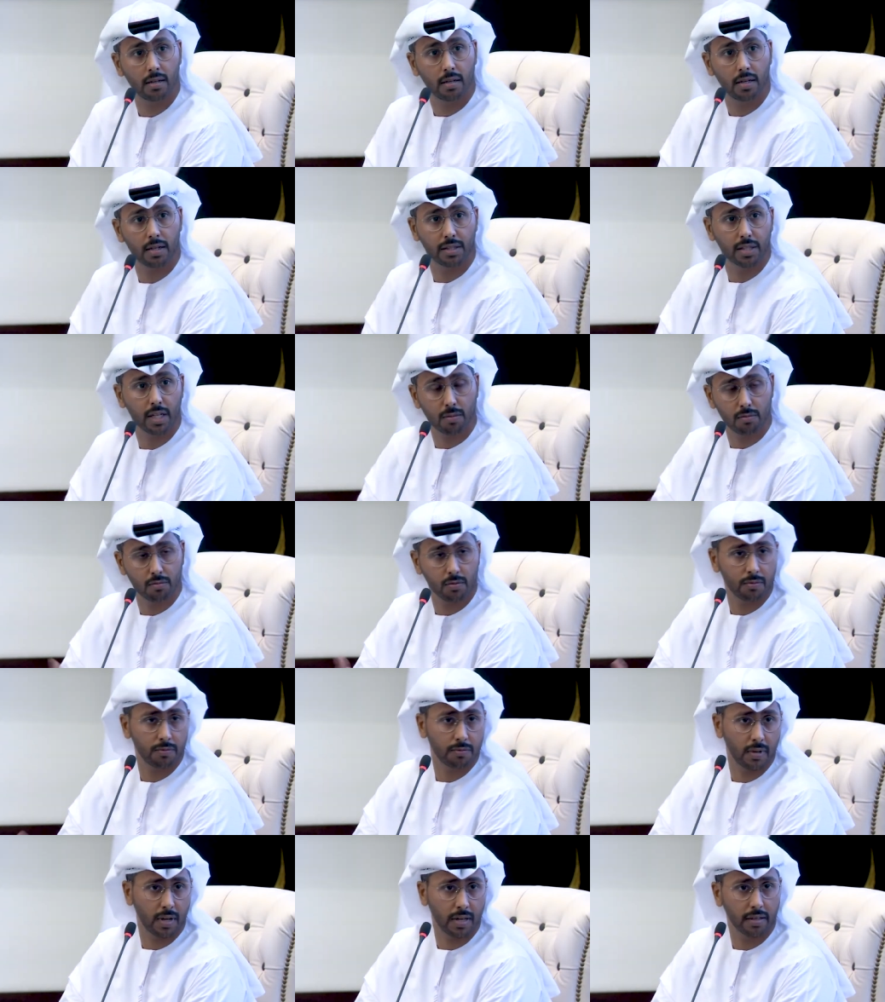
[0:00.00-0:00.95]
in terms
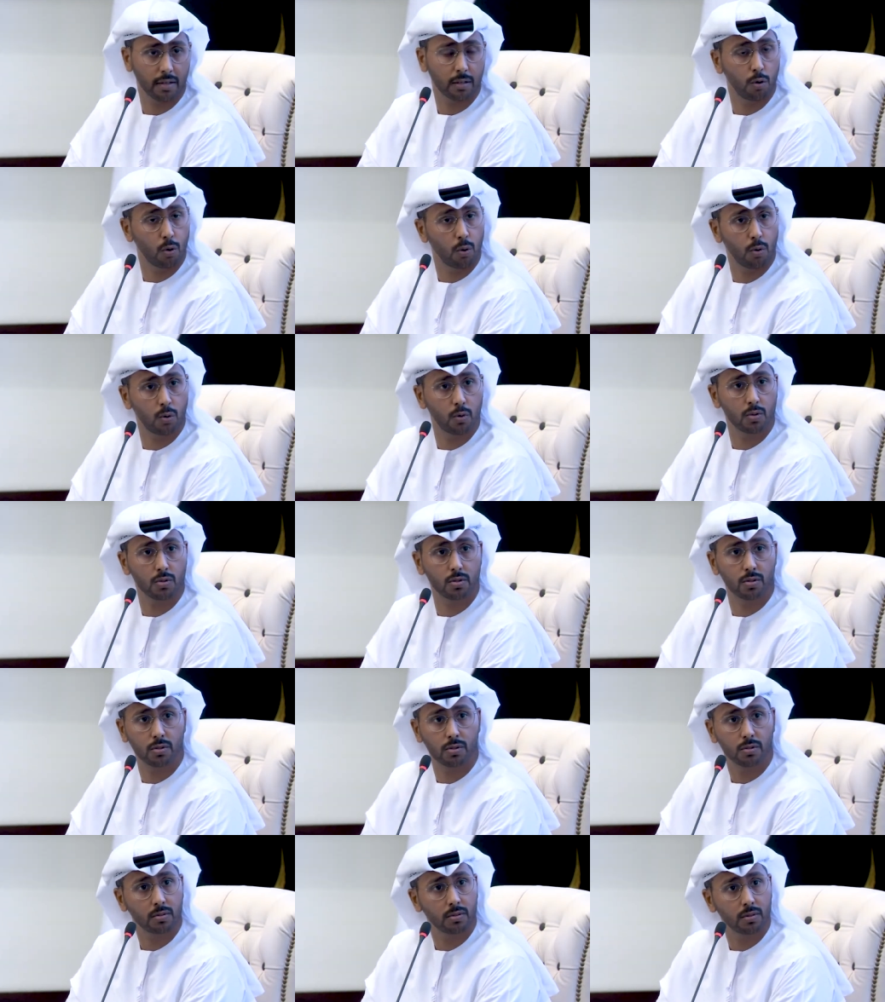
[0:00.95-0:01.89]
of like
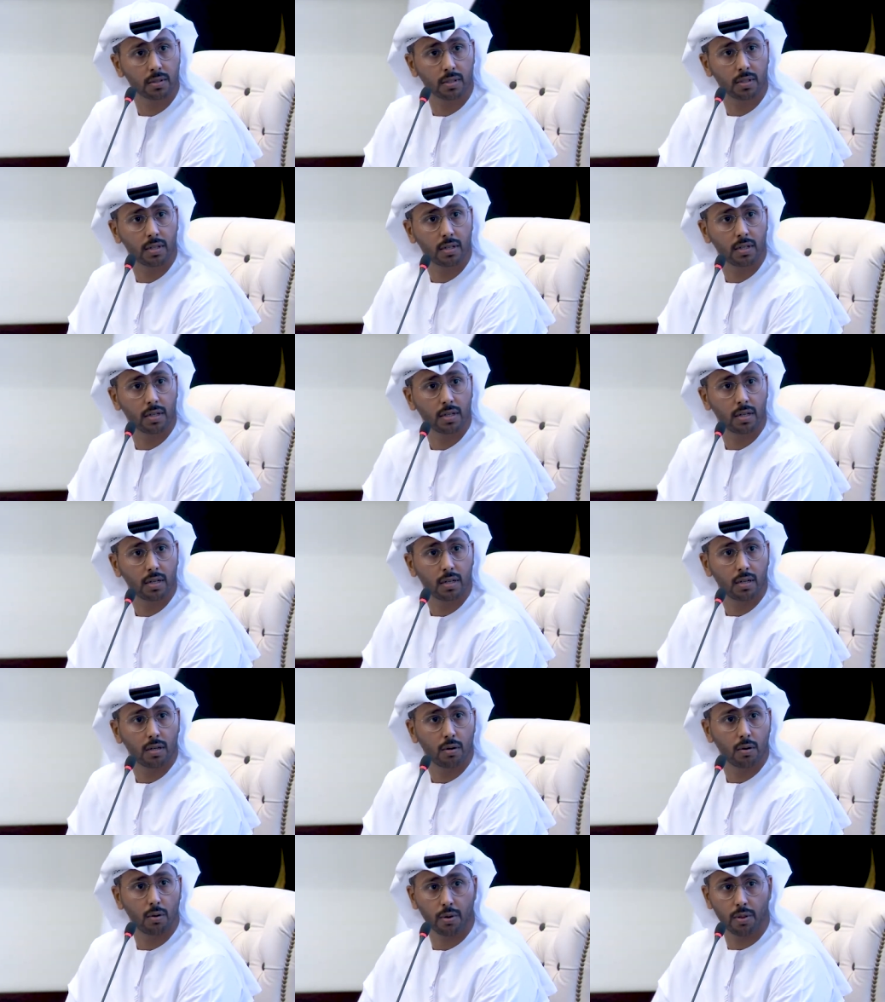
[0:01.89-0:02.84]
laws,
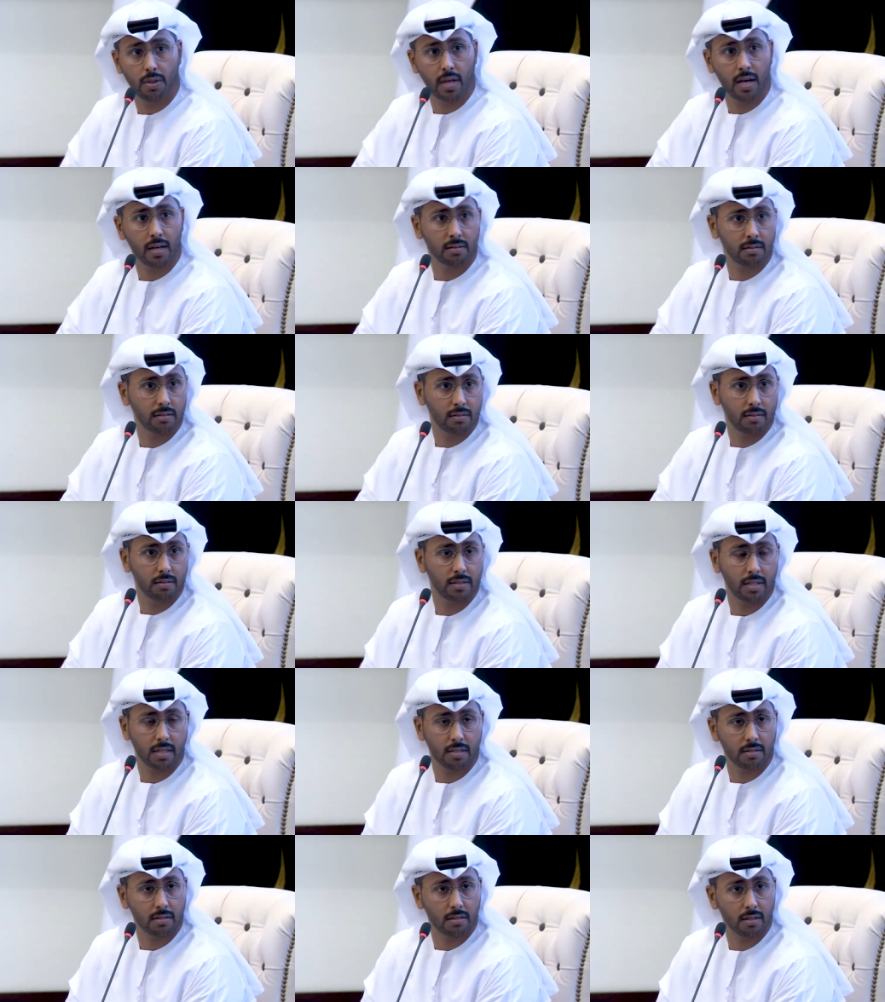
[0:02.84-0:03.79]
or they are
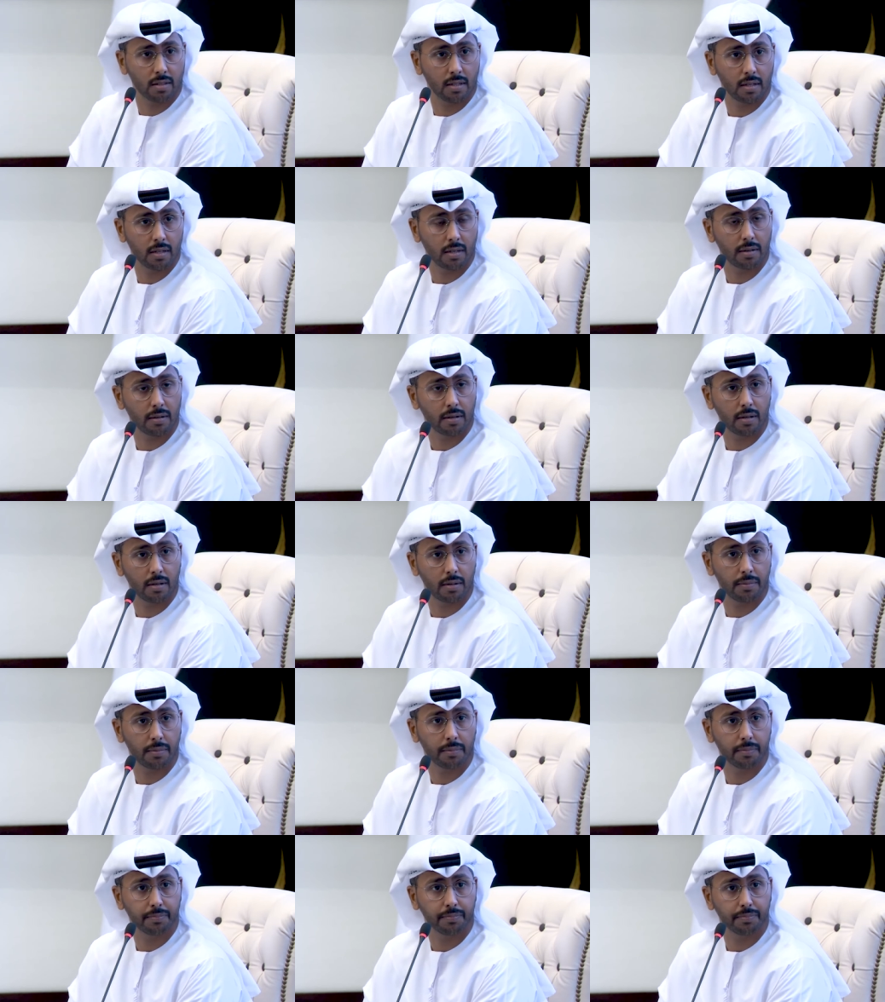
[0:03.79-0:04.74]
just... Uh, no,